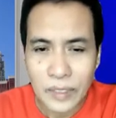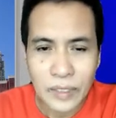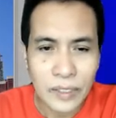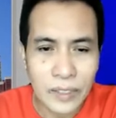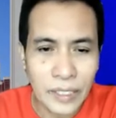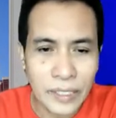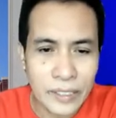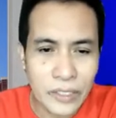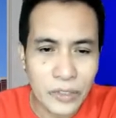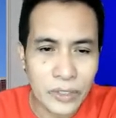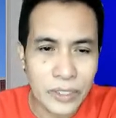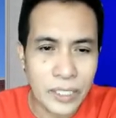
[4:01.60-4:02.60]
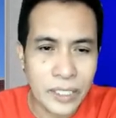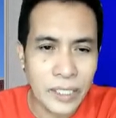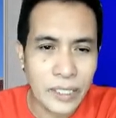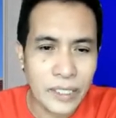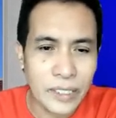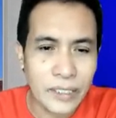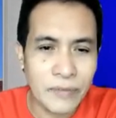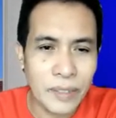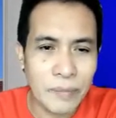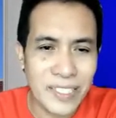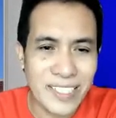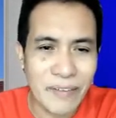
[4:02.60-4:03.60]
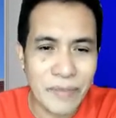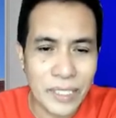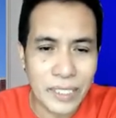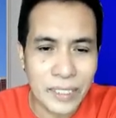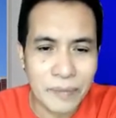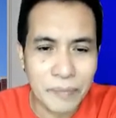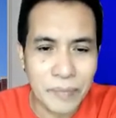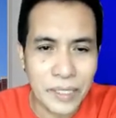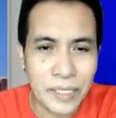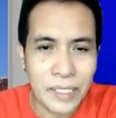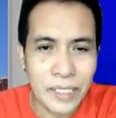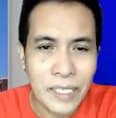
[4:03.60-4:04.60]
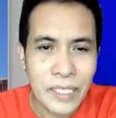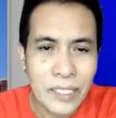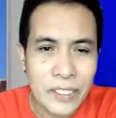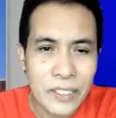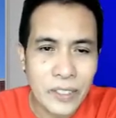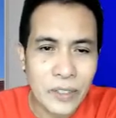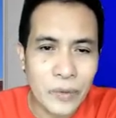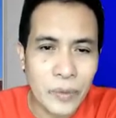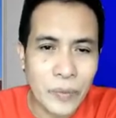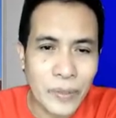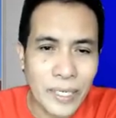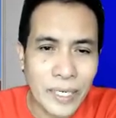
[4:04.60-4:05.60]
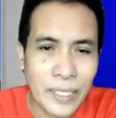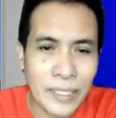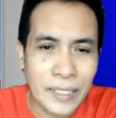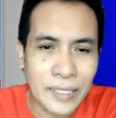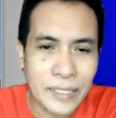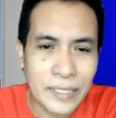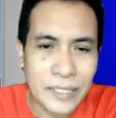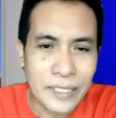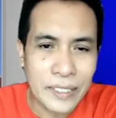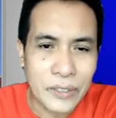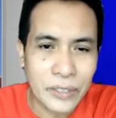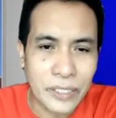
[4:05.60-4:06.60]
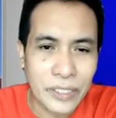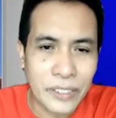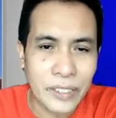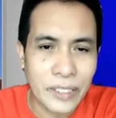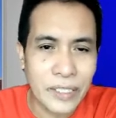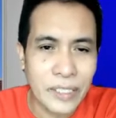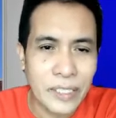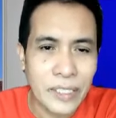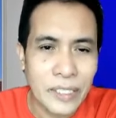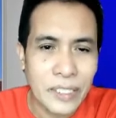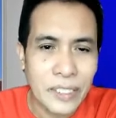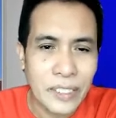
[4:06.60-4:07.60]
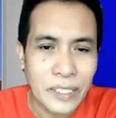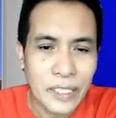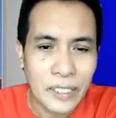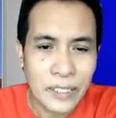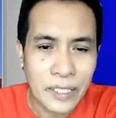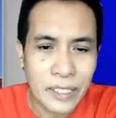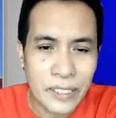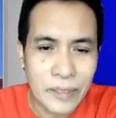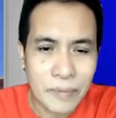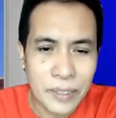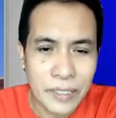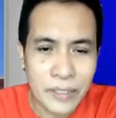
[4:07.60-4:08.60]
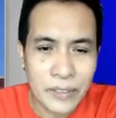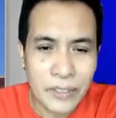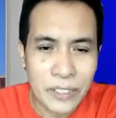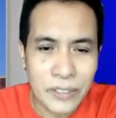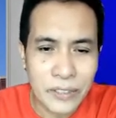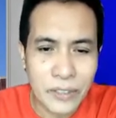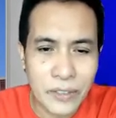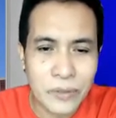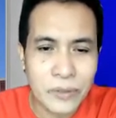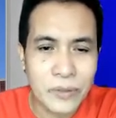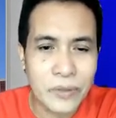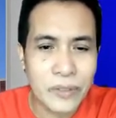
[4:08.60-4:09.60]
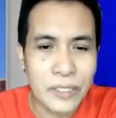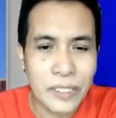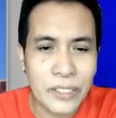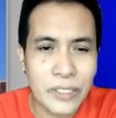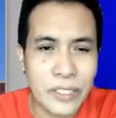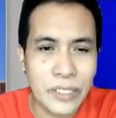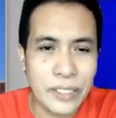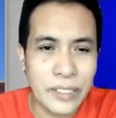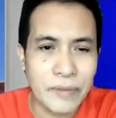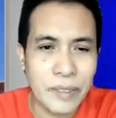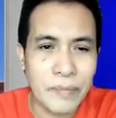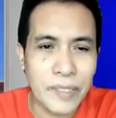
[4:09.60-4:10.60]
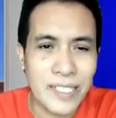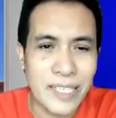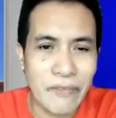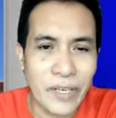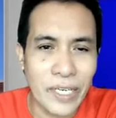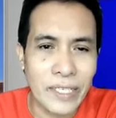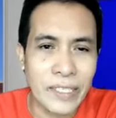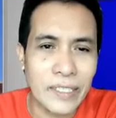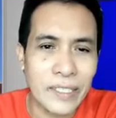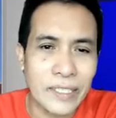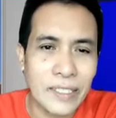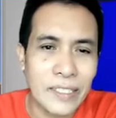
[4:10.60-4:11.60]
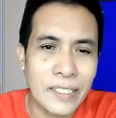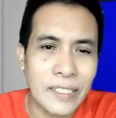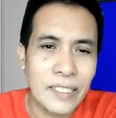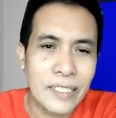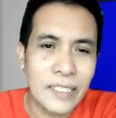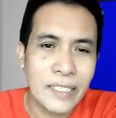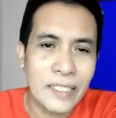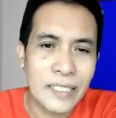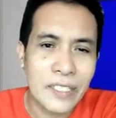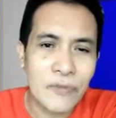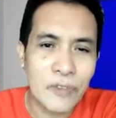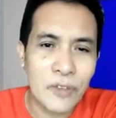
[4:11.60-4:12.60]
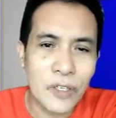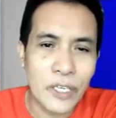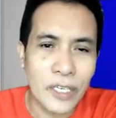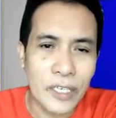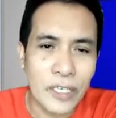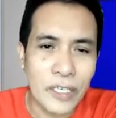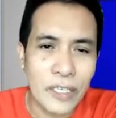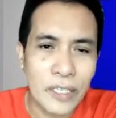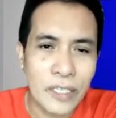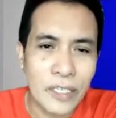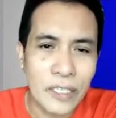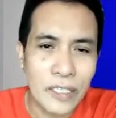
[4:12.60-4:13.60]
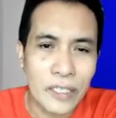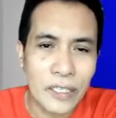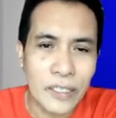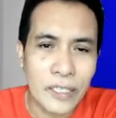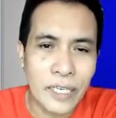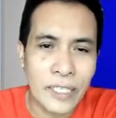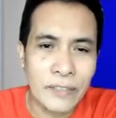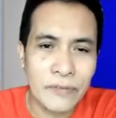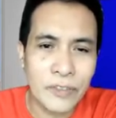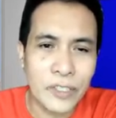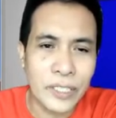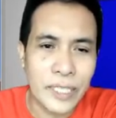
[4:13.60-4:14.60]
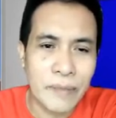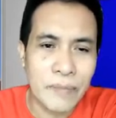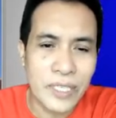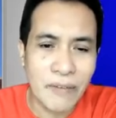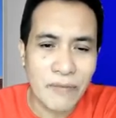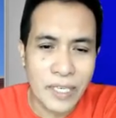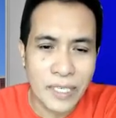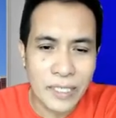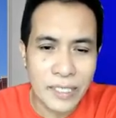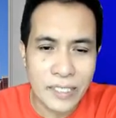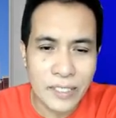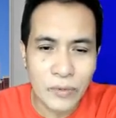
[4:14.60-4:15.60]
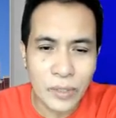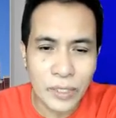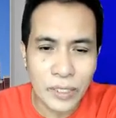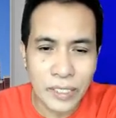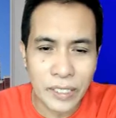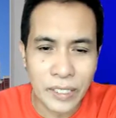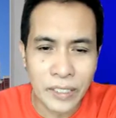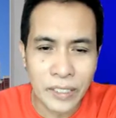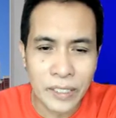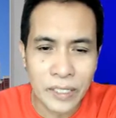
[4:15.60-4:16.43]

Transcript: All right, so 3 divided by 7 cannot be, so we will add another 0 here. Okay, so bring down 0. That's 30 divided by 7. That's 4. All right, 4 times 7, that's 28.